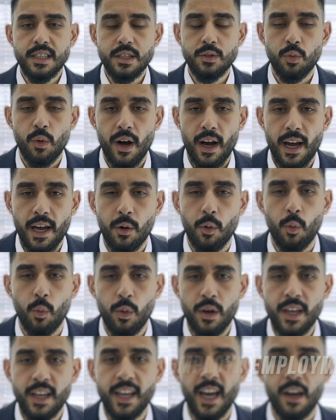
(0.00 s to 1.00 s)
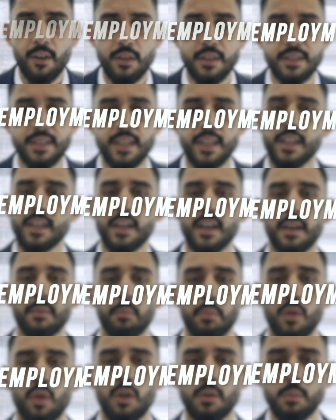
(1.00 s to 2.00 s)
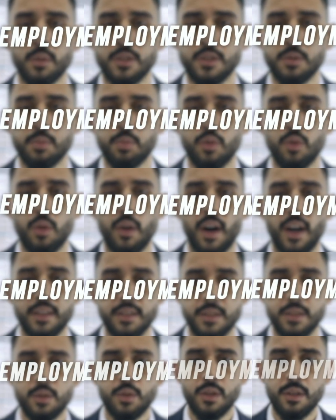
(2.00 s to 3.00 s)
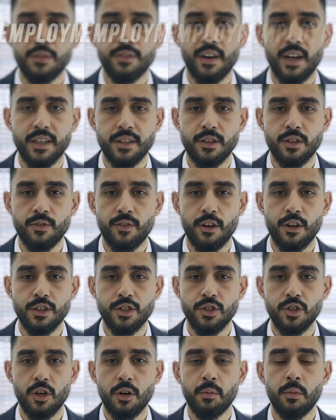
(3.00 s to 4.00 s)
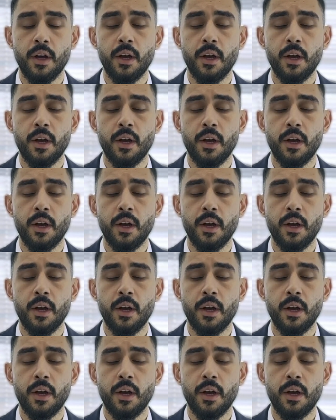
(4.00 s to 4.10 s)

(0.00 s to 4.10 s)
is why we guarantee employment support until you find your first job,